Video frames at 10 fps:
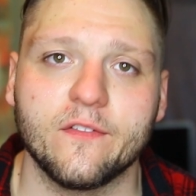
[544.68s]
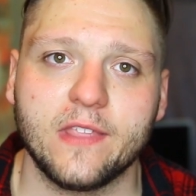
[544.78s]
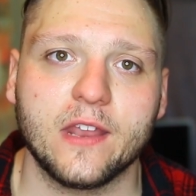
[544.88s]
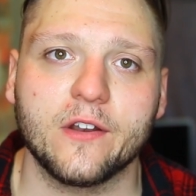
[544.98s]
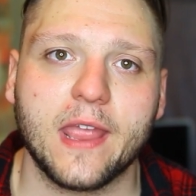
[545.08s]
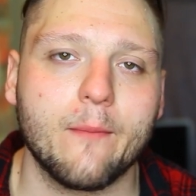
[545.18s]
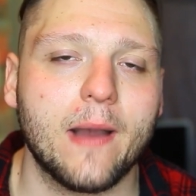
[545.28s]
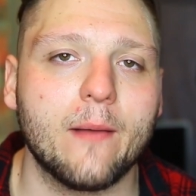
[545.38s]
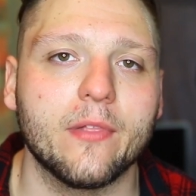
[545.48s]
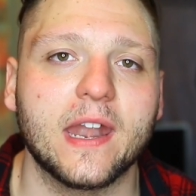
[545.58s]
of the Inner Game
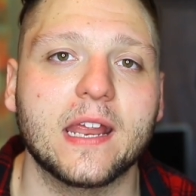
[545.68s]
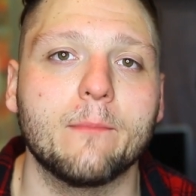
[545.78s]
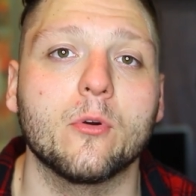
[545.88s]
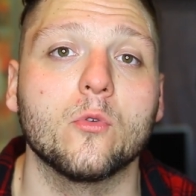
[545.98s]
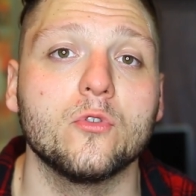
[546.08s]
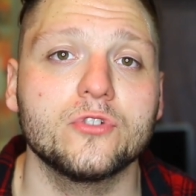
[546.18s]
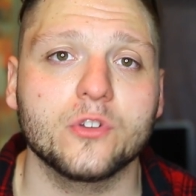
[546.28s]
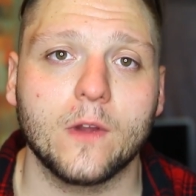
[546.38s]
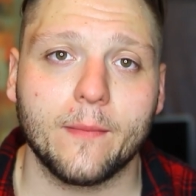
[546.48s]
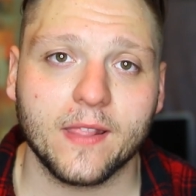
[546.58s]
Bible that I could peruse
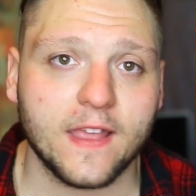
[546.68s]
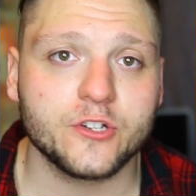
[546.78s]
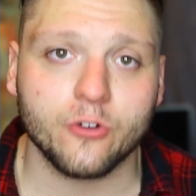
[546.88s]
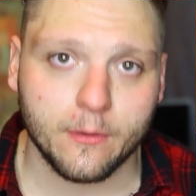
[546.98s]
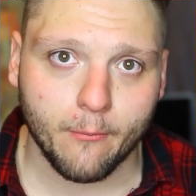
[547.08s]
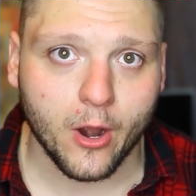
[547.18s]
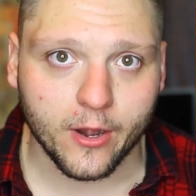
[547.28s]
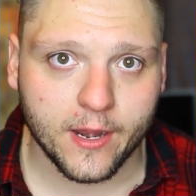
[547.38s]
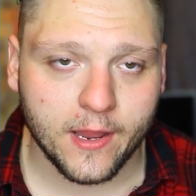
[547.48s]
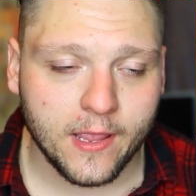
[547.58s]
through at my leisure and
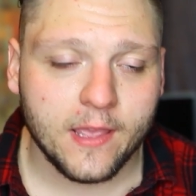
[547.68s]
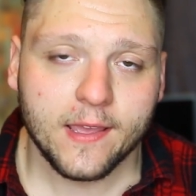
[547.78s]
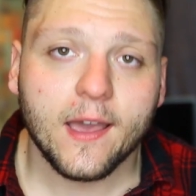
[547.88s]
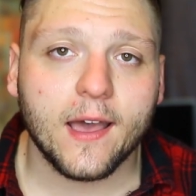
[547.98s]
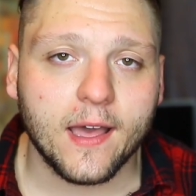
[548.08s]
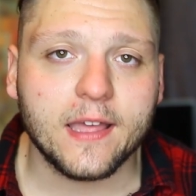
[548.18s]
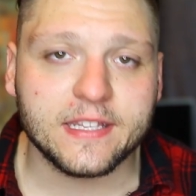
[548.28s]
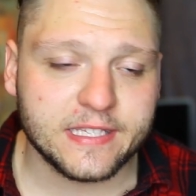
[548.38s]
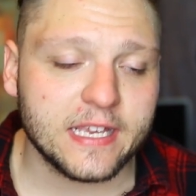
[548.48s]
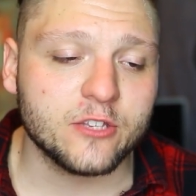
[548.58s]
mark.
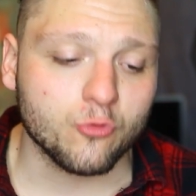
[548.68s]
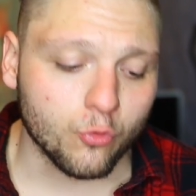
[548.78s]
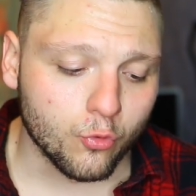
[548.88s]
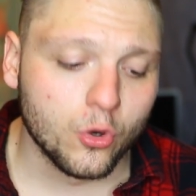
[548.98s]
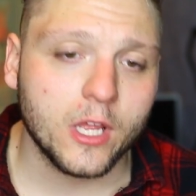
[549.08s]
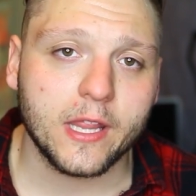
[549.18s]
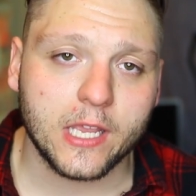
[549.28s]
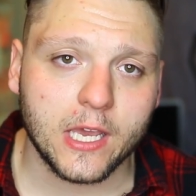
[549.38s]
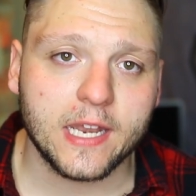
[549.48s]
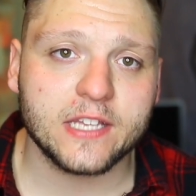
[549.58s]
It's really
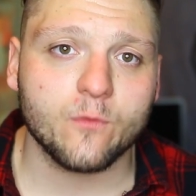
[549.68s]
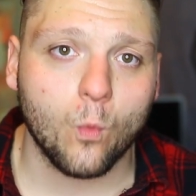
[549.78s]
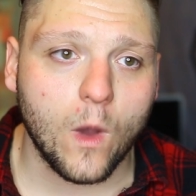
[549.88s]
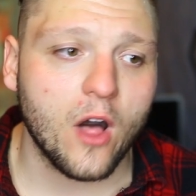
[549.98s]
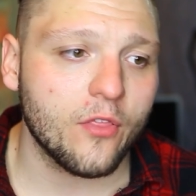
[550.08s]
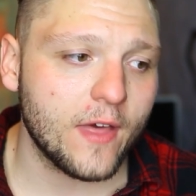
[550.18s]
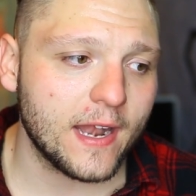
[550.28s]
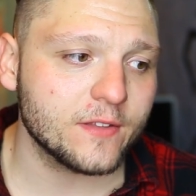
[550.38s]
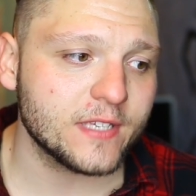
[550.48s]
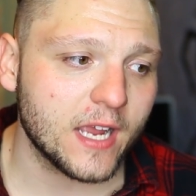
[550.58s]
good. It's well
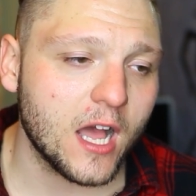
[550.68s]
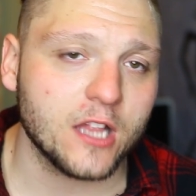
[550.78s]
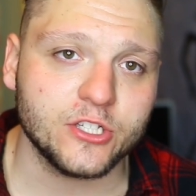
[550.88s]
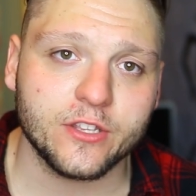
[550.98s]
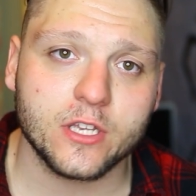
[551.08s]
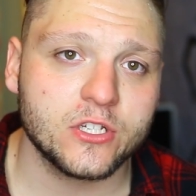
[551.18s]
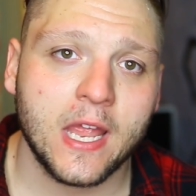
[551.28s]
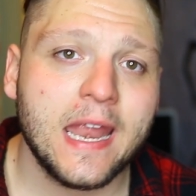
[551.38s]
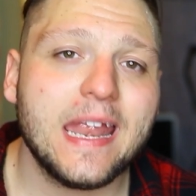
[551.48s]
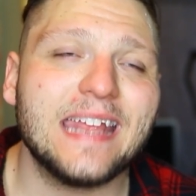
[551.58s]
thought out psychology.
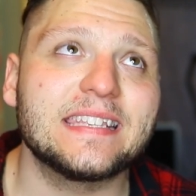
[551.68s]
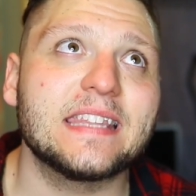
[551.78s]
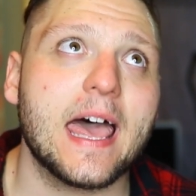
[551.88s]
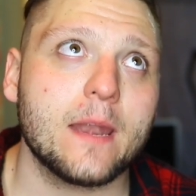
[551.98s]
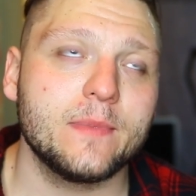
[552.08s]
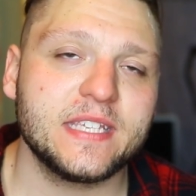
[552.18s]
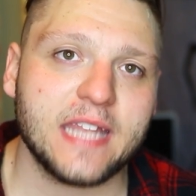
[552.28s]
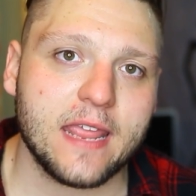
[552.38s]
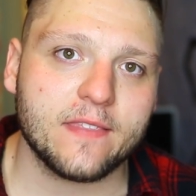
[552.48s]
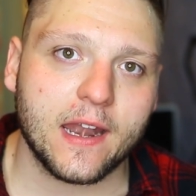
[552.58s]
It's not a
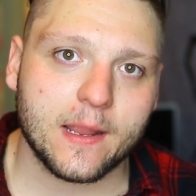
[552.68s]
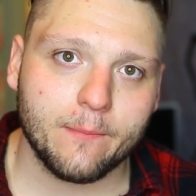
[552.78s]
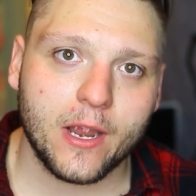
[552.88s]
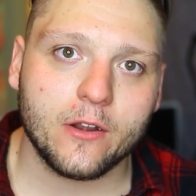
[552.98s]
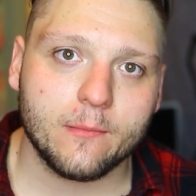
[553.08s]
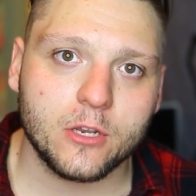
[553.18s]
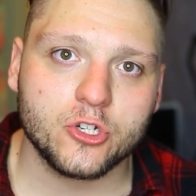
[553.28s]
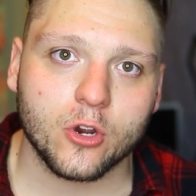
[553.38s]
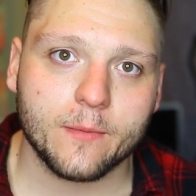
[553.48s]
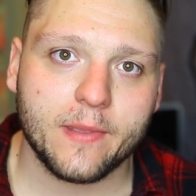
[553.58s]
mistake that I compared him to
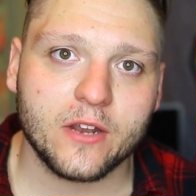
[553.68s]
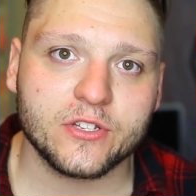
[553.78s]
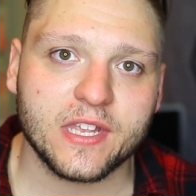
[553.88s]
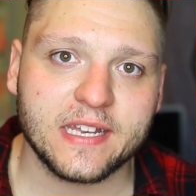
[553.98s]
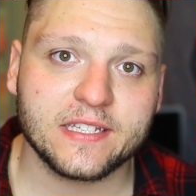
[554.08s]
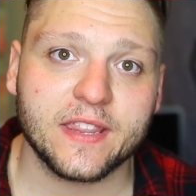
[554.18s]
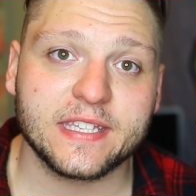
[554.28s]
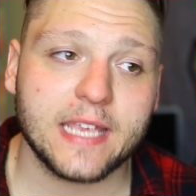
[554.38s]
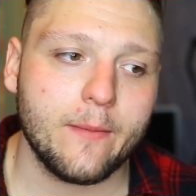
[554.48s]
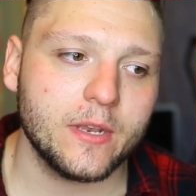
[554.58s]
Jordan Peterson. He's on
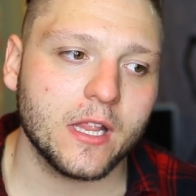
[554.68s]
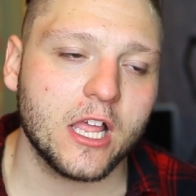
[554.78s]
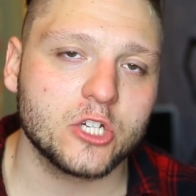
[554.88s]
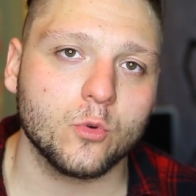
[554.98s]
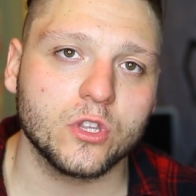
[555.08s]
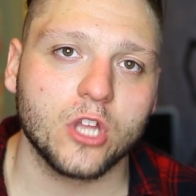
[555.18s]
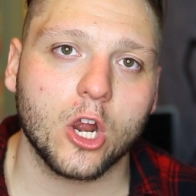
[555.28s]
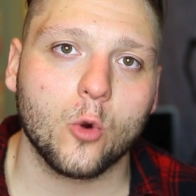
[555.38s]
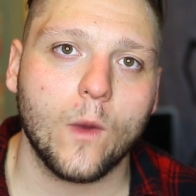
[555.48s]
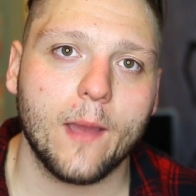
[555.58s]
the same intellectual
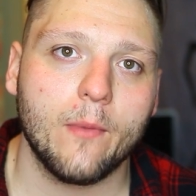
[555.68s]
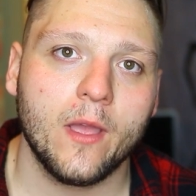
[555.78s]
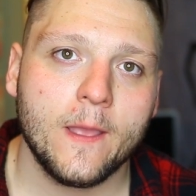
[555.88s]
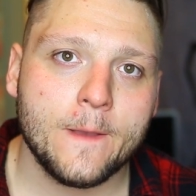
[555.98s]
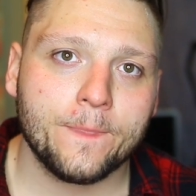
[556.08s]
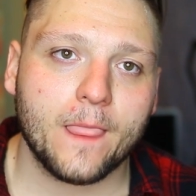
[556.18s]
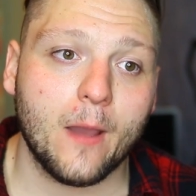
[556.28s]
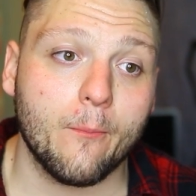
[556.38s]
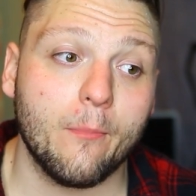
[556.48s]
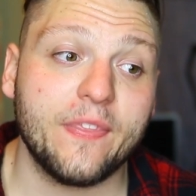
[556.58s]
dark web.
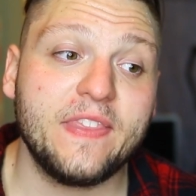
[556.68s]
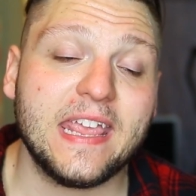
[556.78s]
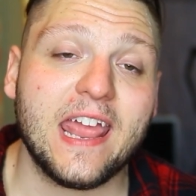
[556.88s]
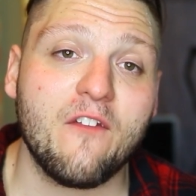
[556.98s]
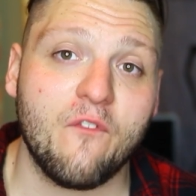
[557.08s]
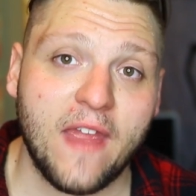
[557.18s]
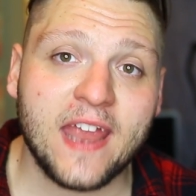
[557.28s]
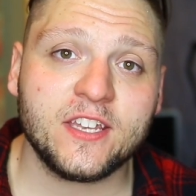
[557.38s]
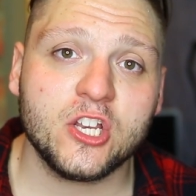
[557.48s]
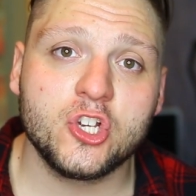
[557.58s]
But the
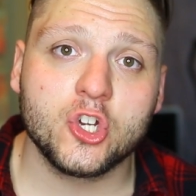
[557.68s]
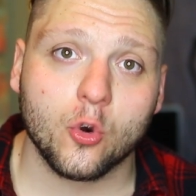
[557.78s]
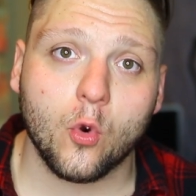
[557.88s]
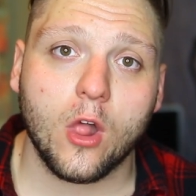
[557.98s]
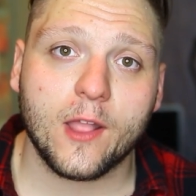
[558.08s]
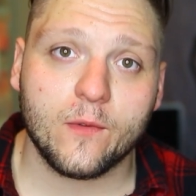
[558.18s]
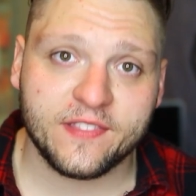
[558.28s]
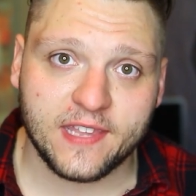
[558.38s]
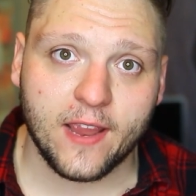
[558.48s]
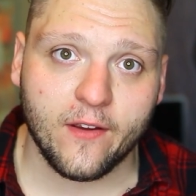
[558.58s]
advantage to rolling
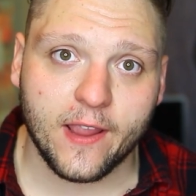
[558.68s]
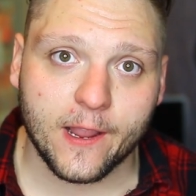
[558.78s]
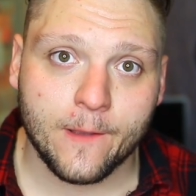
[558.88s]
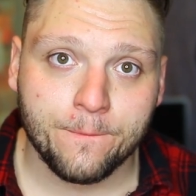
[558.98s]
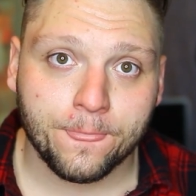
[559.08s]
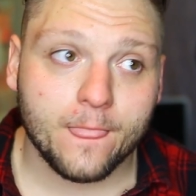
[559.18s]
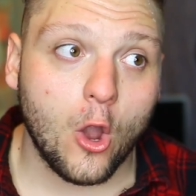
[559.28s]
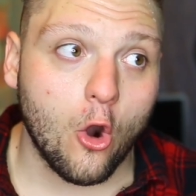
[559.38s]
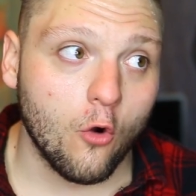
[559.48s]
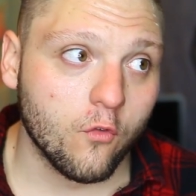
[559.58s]
with Derek
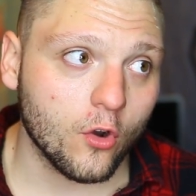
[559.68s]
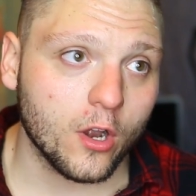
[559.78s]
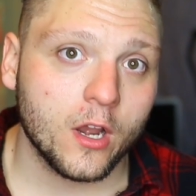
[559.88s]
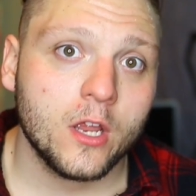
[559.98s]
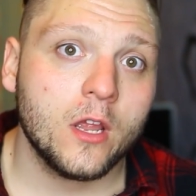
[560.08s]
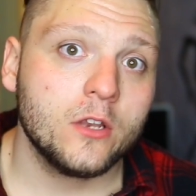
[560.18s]
over